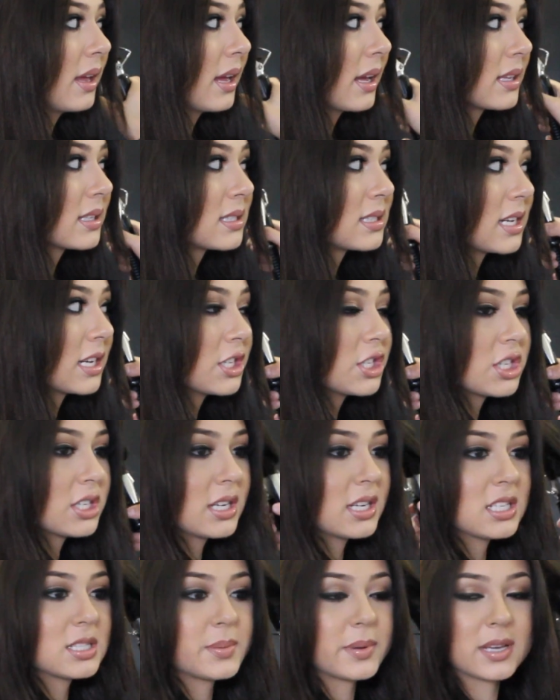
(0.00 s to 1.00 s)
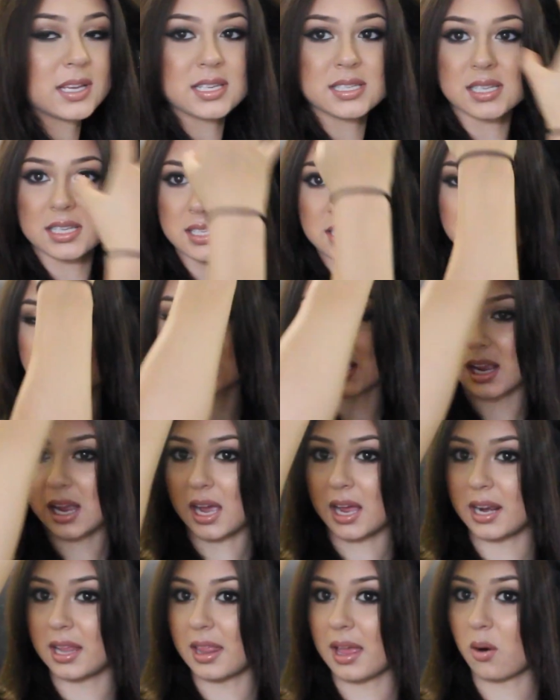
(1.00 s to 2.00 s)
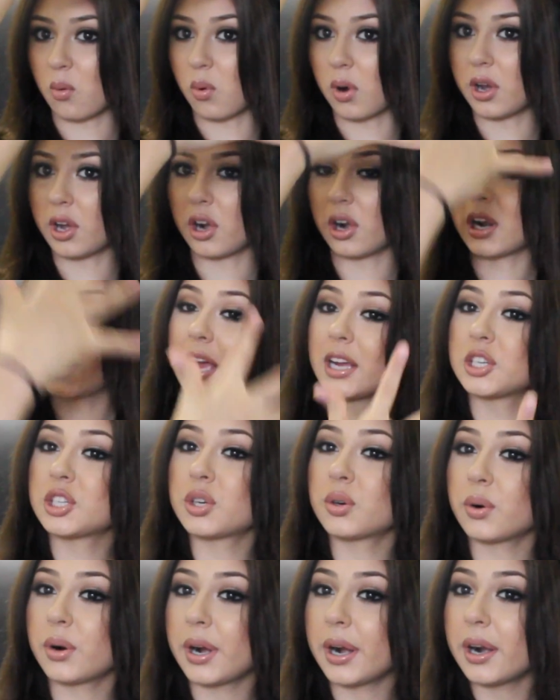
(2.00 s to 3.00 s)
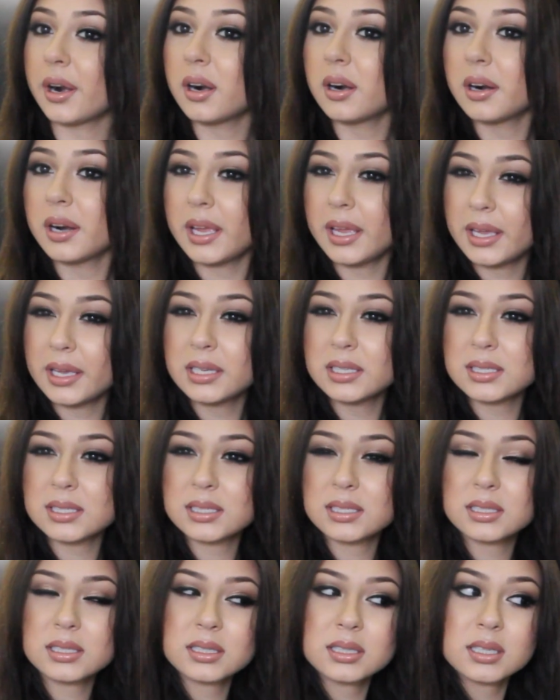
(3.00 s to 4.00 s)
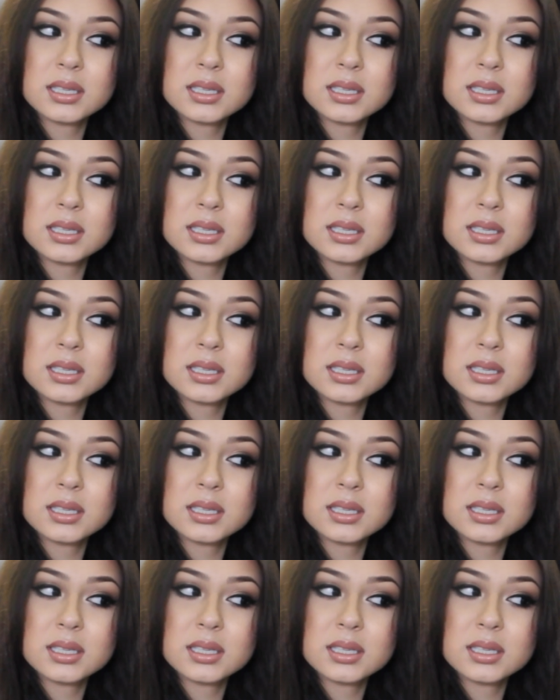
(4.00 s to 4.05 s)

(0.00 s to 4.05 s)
extension is, because this is like kind of like where your natural hair is.